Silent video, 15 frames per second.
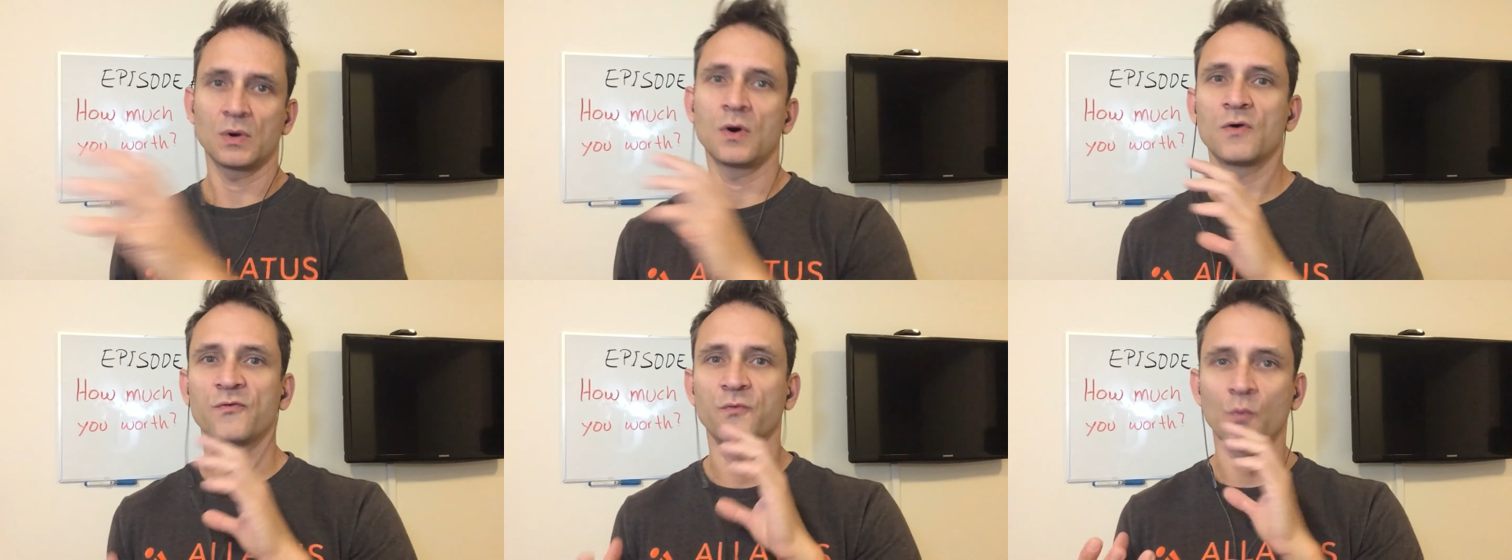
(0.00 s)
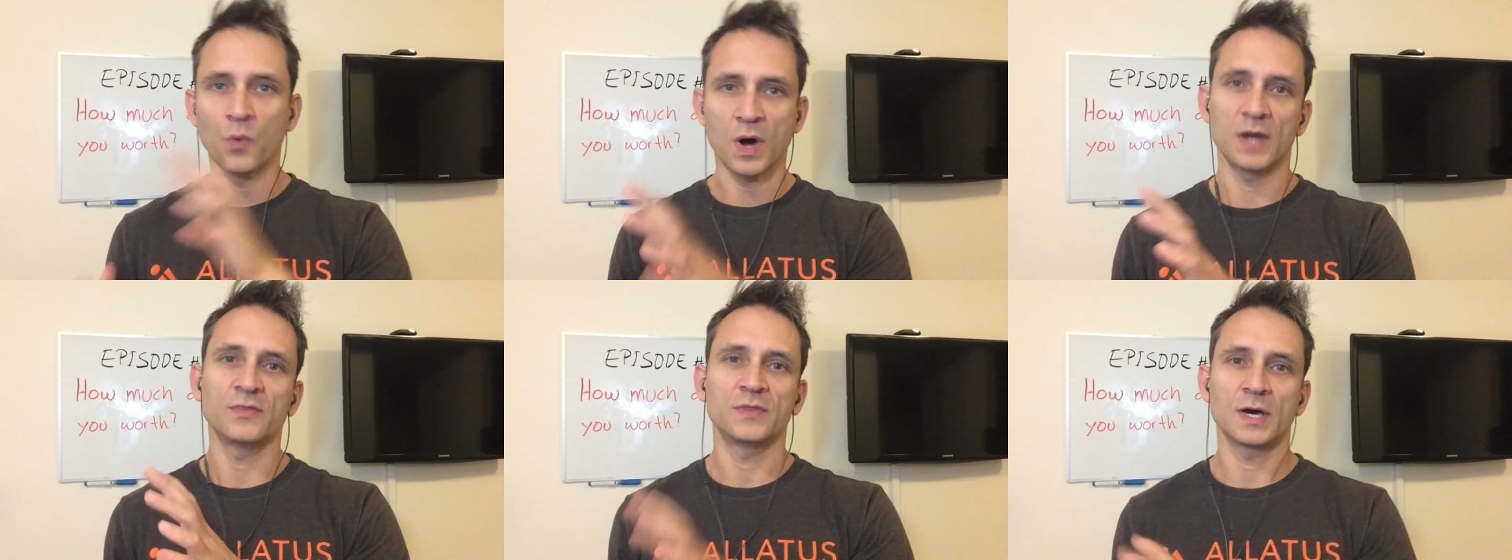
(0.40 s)
of
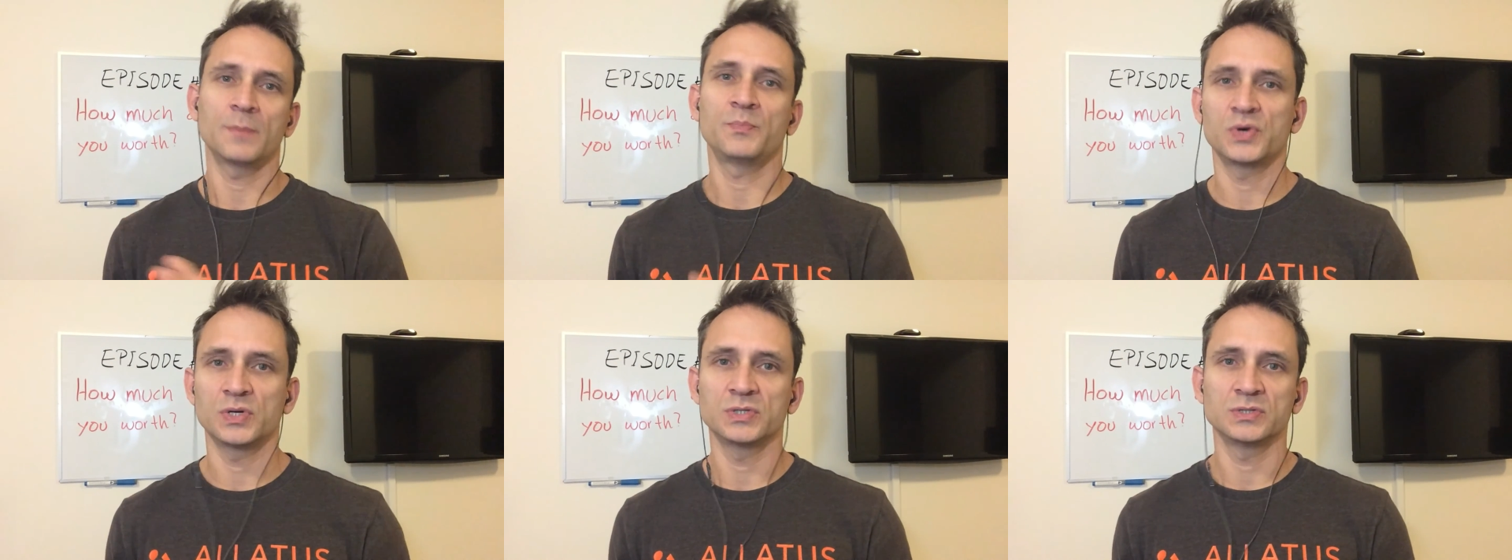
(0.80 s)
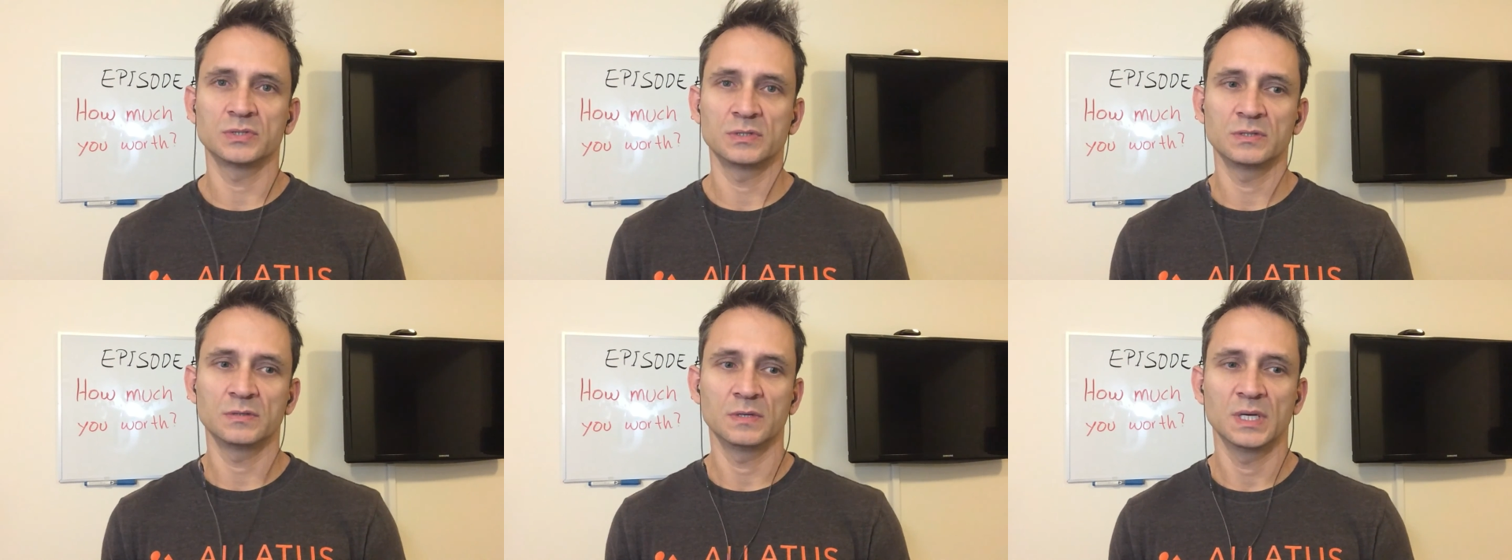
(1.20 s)
what that
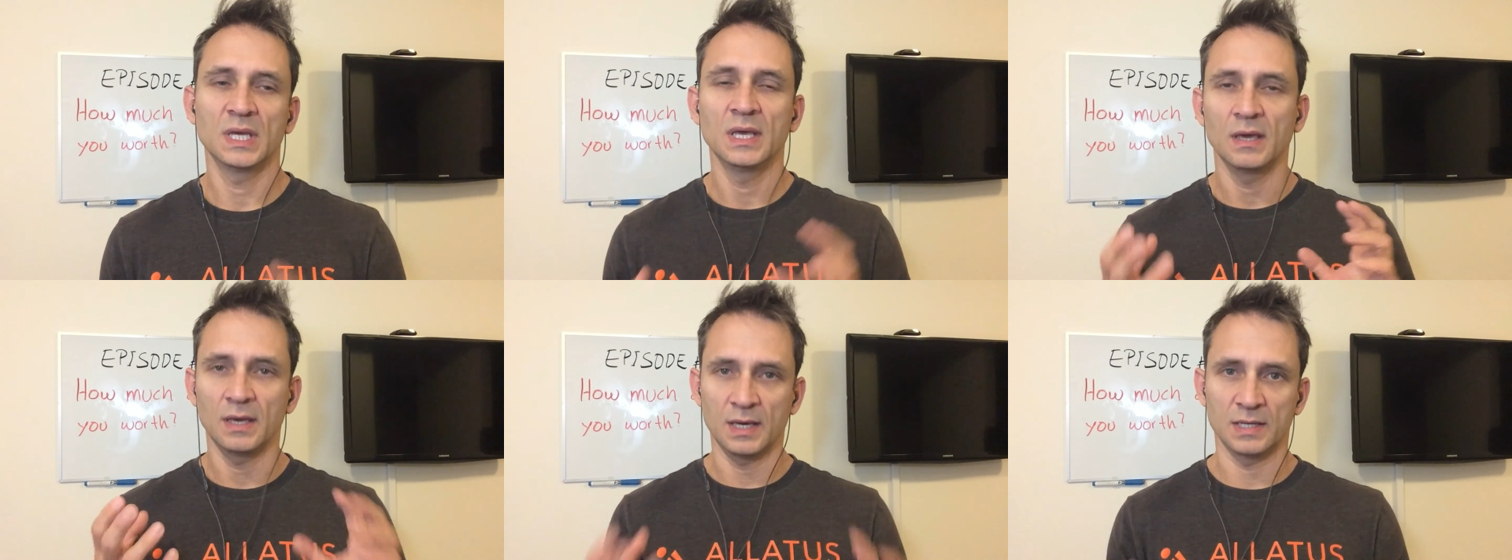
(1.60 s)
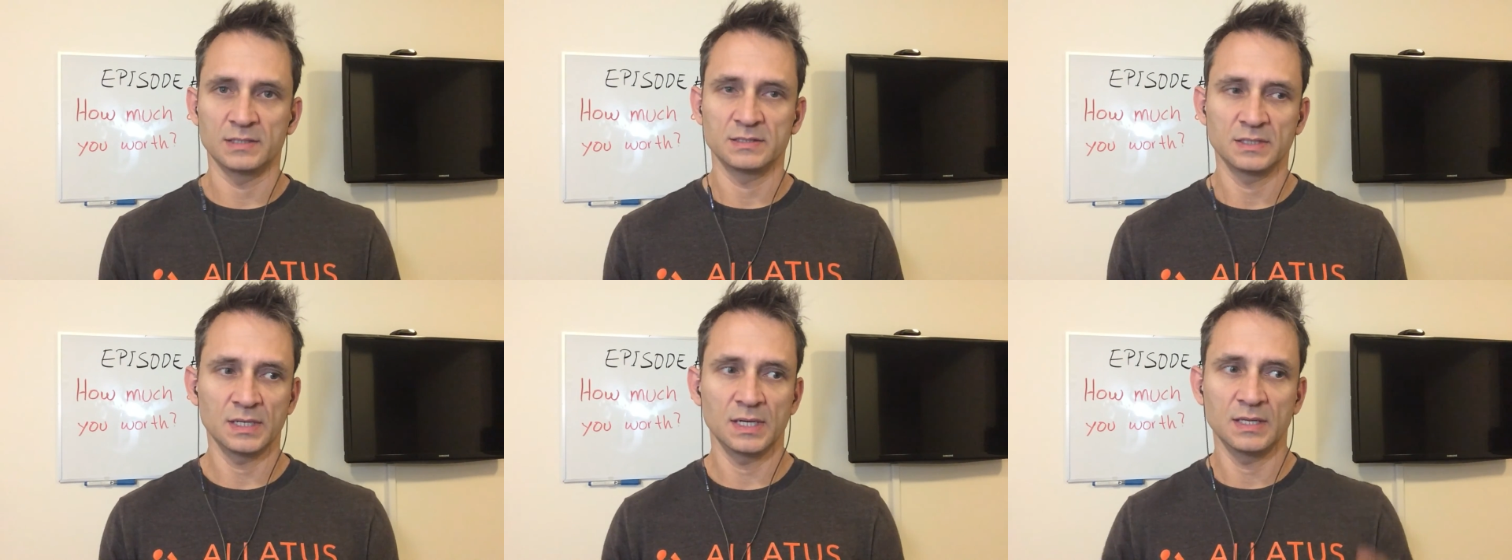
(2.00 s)
person
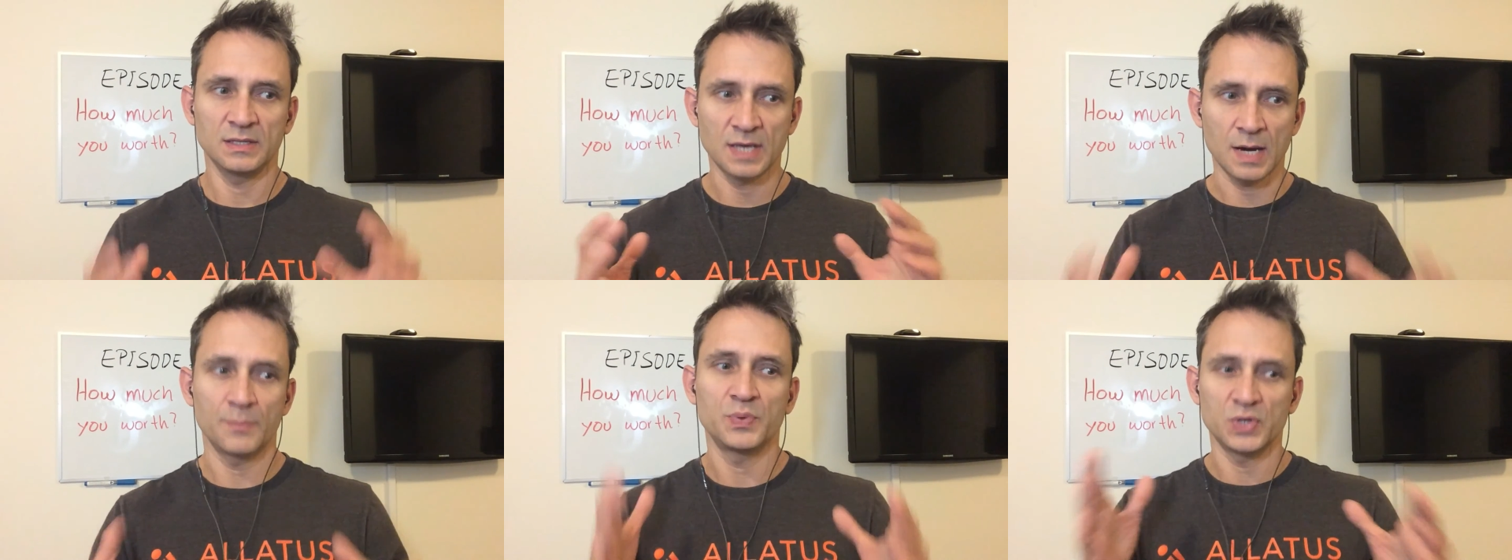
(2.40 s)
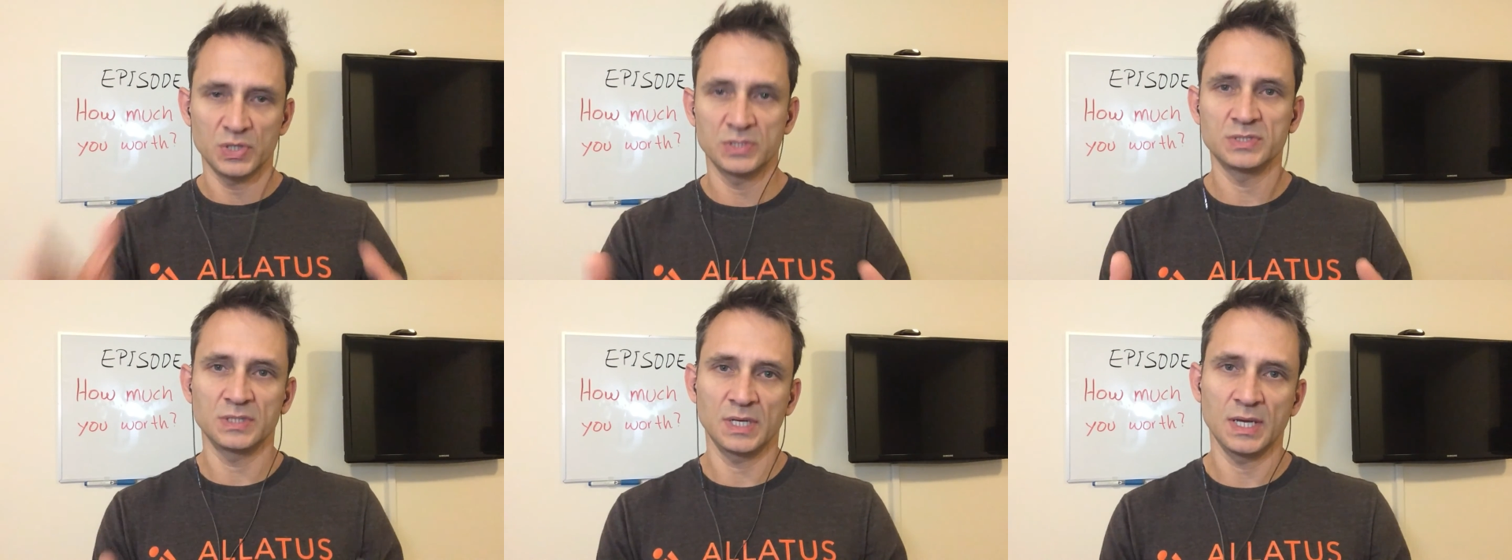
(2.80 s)
is, and that
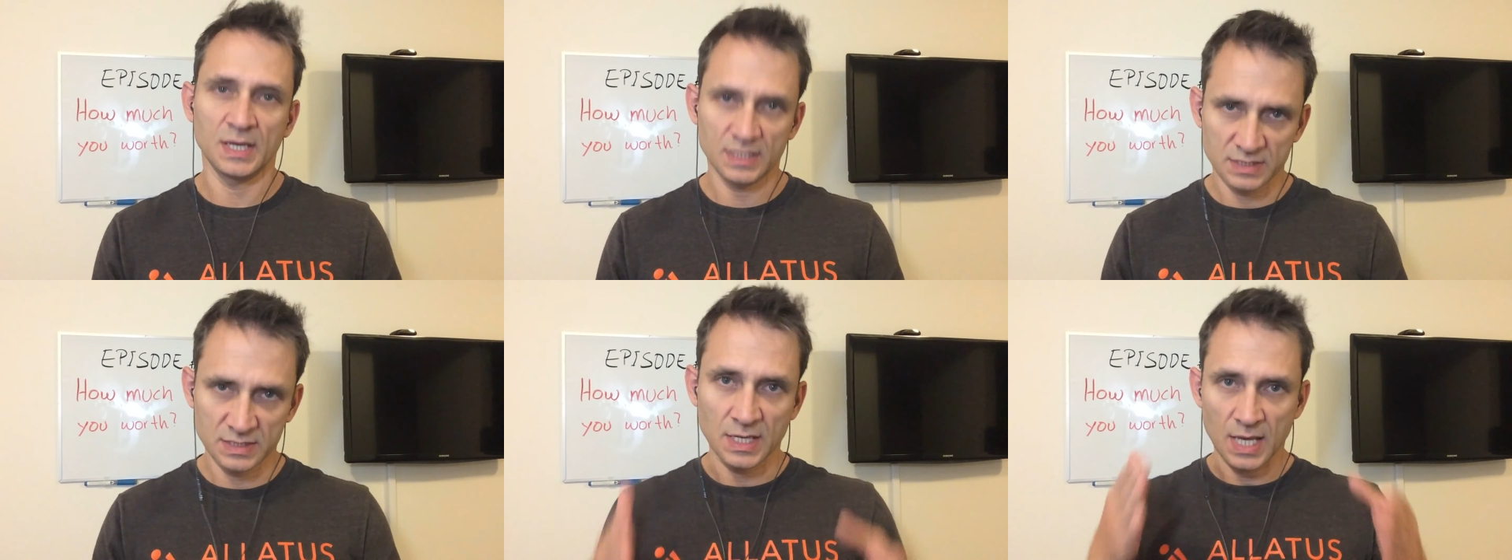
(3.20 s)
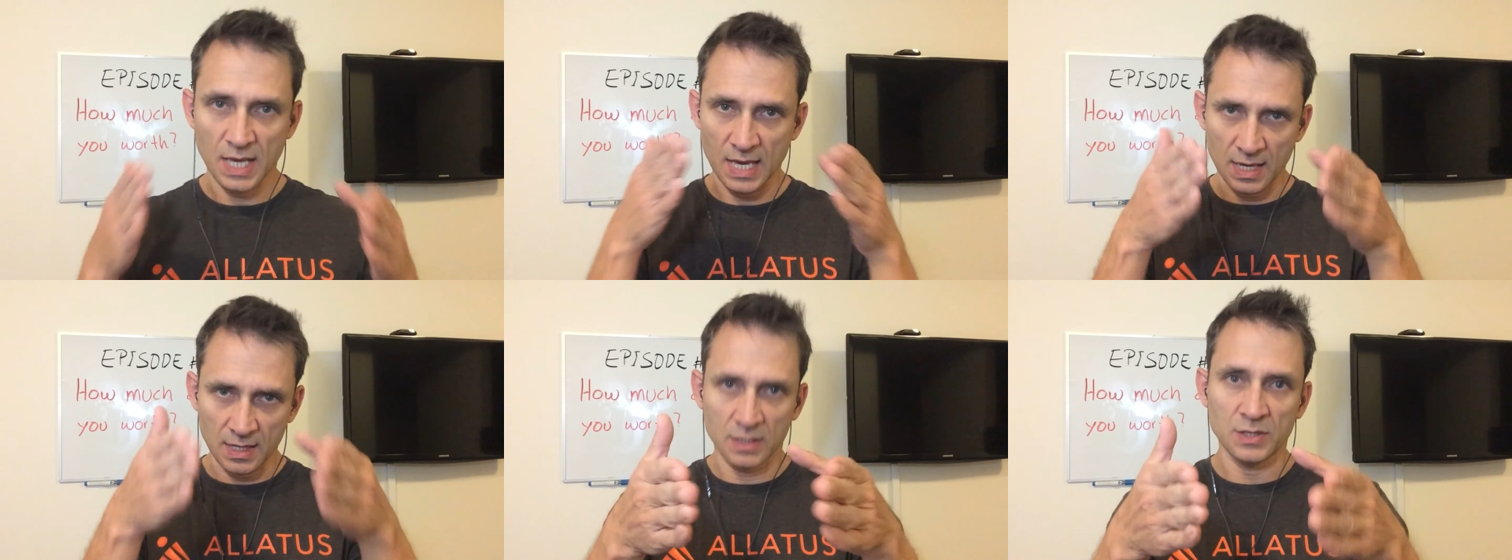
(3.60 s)
person is
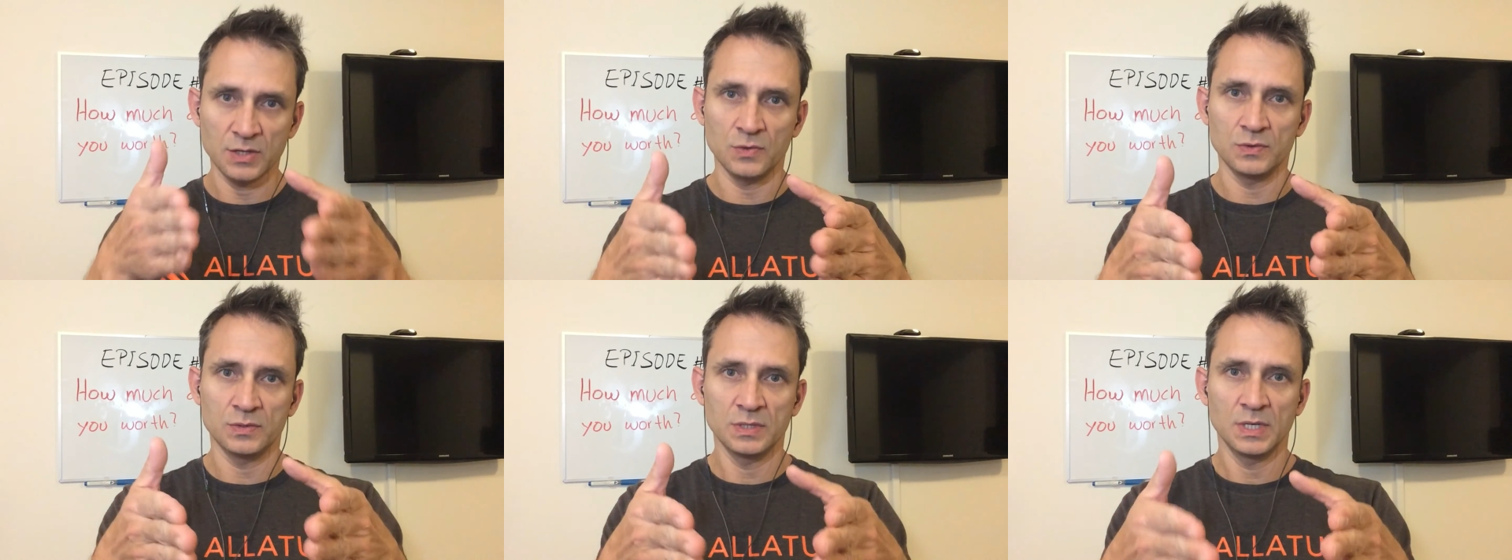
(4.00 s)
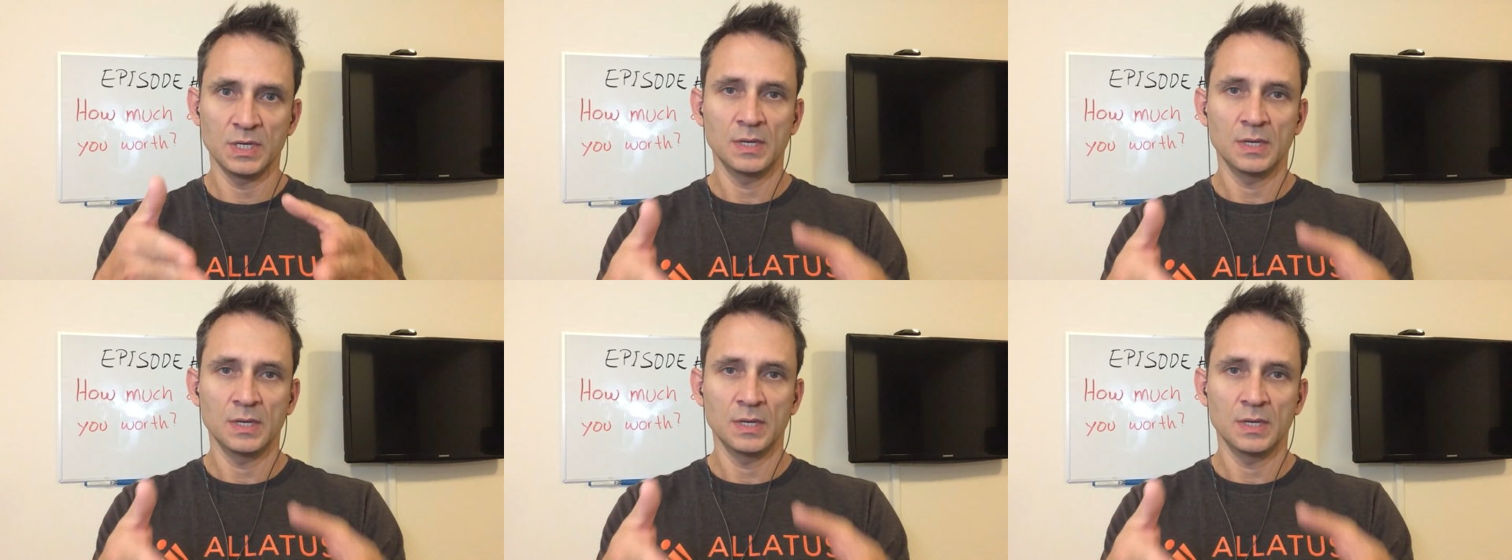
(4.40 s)
in you.